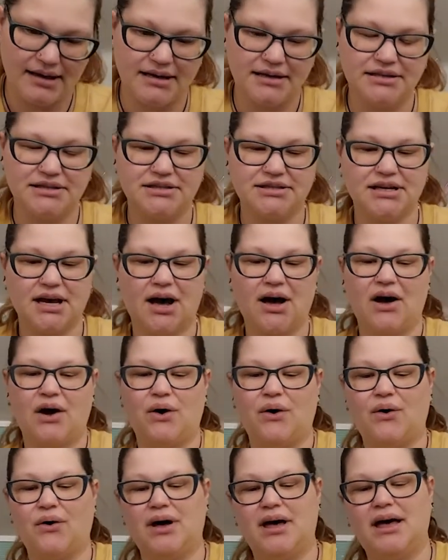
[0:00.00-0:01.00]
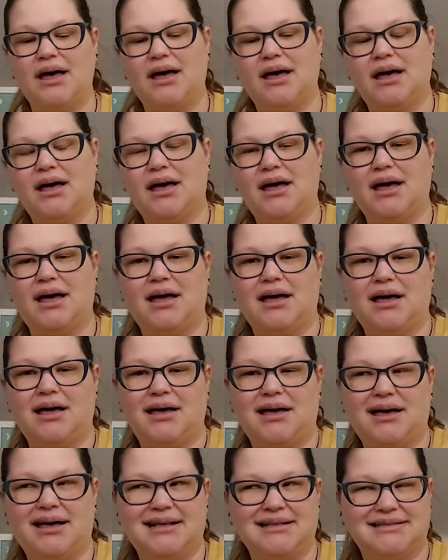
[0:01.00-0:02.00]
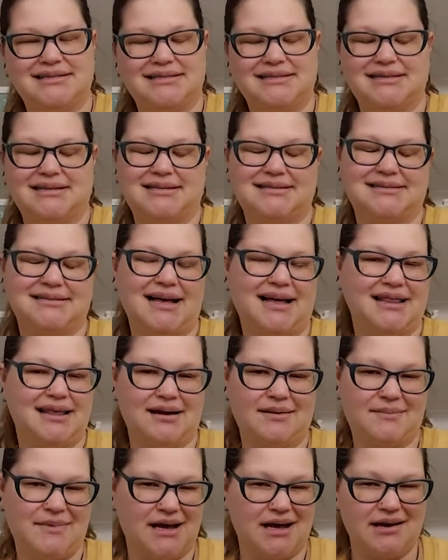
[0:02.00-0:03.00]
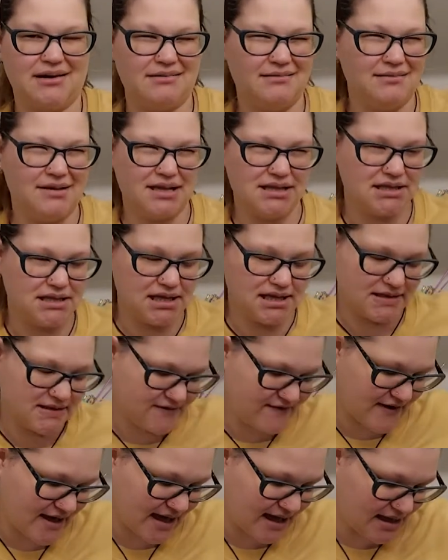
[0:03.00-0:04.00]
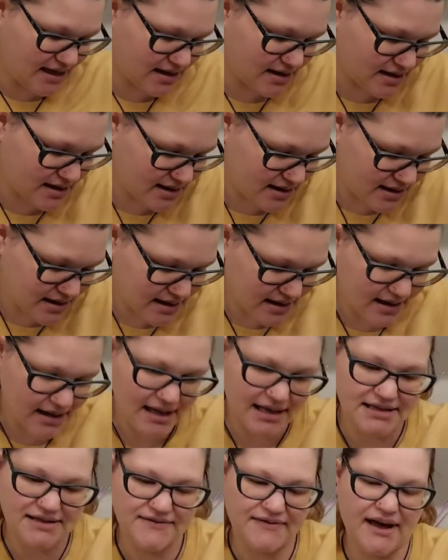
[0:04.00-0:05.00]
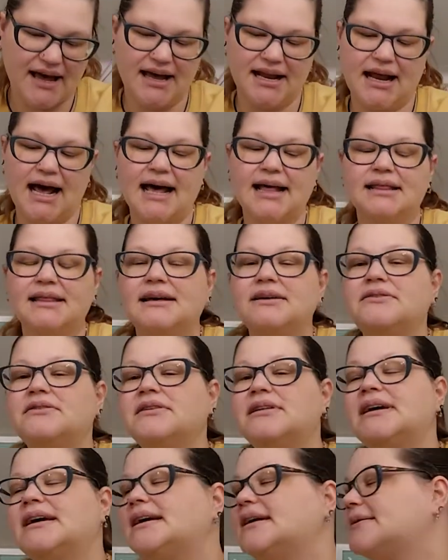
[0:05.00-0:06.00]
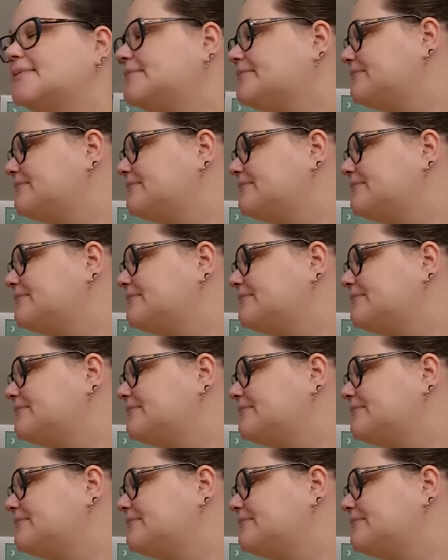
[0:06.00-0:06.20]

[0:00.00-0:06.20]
So it's not that bad. It's fine. It's fine. I literally,